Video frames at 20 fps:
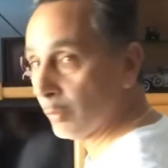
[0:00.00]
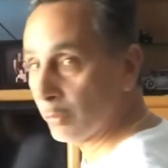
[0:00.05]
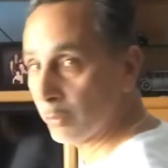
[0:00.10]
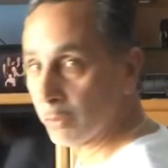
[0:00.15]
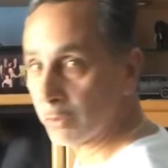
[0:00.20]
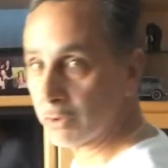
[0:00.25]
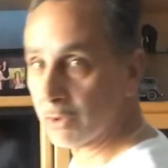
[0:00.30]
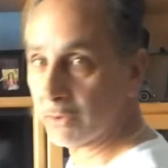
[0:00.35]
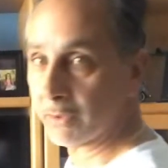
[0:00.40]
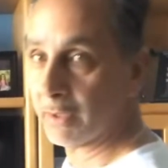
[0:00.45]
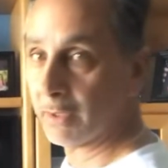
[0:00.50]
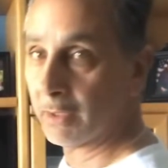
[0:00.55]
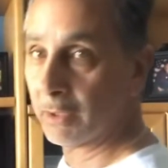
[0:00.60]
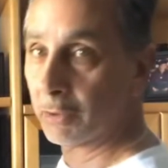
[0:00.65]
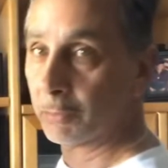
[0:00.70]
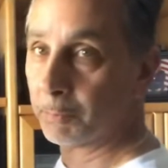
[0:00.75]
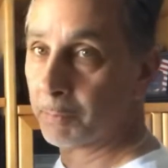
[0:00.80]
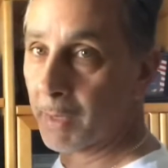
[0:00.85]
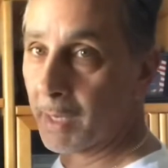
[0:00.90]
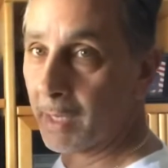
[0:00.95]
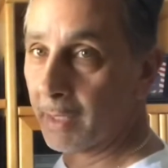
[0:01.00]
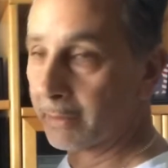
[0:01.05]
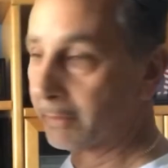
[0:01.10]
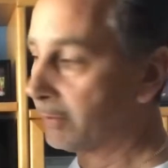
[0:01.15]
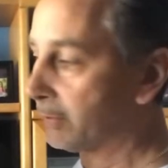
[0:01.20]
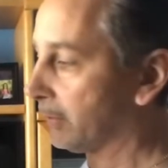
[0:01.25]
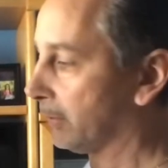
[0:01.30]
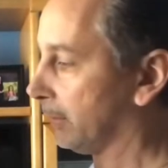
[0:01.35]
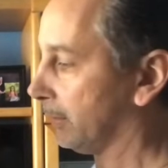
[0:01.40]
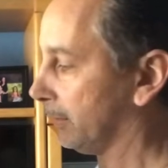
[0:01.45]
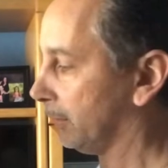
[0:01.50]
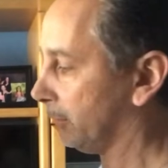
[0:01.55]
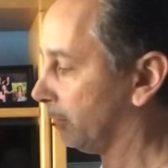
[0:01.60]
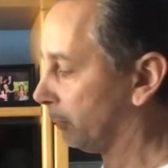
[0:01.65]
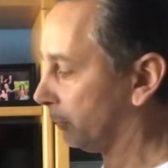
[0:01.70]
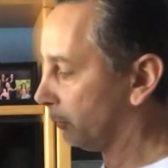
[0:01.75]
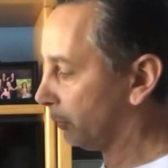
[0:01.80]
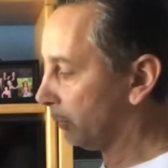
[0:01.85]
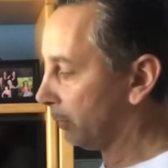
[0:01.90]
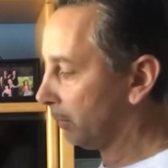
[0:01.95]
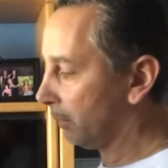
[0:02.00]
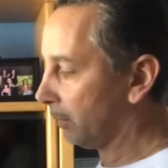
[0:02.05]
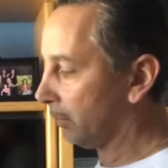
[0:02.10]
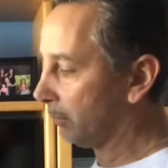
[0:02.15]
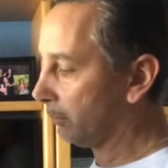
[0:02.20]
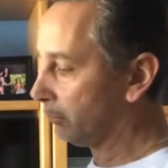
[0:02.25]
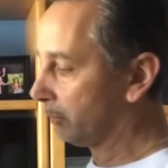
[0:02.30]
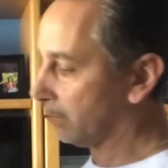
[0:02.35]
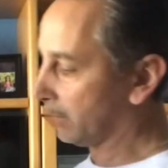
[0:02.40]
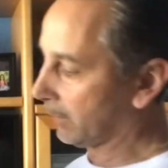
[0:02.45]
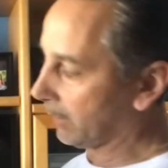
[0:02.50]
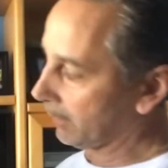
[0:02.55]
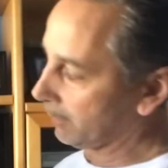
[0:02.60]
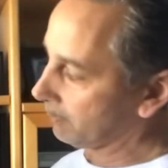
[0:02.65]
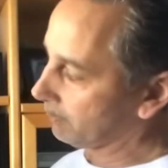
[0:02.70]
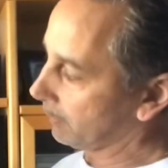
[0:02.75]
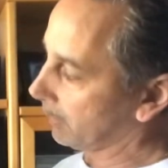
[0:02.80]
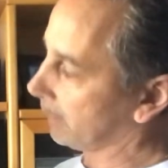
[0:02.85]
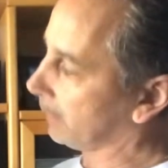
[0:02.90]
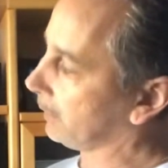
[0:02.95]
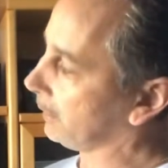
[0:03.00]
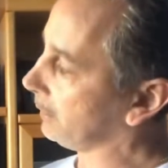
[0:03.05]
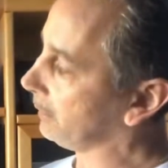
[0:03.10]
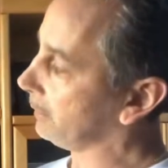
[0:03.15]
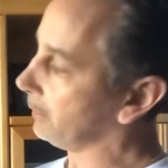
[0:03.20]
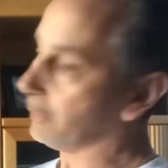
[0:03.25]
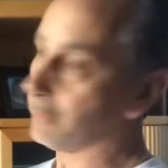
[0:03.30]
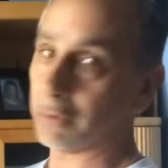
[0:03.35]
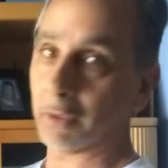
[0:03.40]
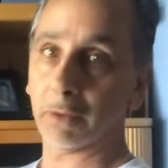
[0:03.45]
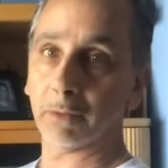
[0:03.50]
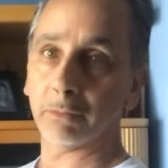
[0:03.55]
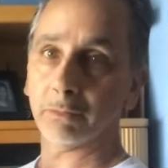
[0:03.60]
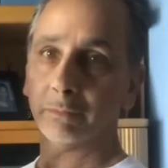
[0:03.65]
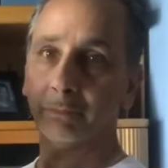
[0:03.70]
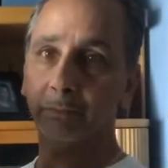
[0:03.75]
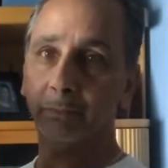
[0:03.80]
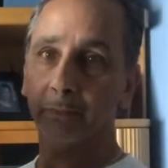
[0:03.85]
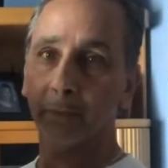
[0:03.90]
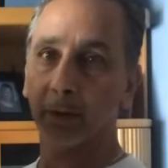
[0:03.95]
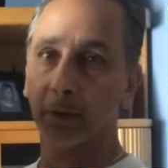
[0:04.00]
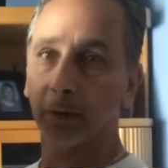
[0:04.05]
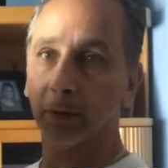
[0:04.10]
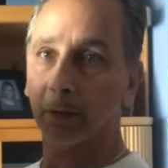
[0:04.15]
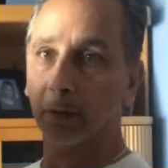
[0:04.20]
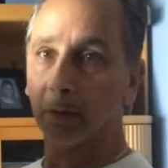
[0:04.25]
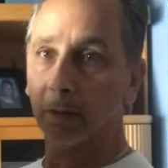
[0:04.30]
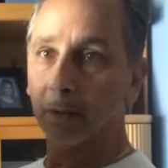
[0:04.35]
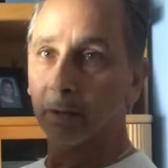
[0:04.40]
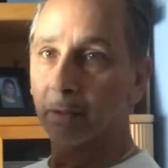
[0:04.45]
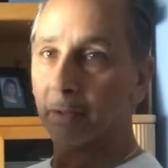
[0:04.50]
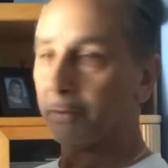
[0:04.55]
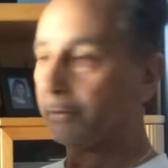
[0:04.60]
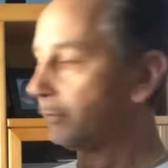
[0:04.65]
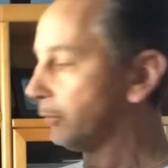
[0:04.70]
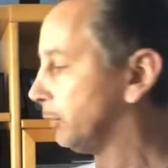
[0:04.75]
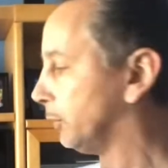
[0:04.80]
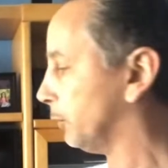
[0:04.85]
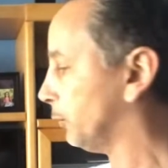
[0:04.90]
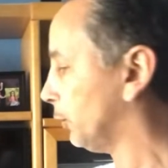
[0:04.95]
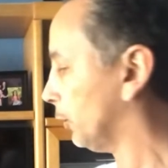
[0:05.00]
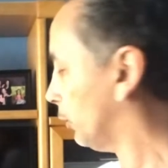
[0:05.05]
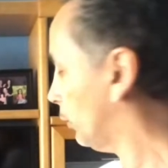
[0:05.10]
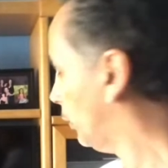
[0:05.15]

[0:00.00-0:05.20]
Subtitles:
which is in this box. This is where it came by. So let's do this real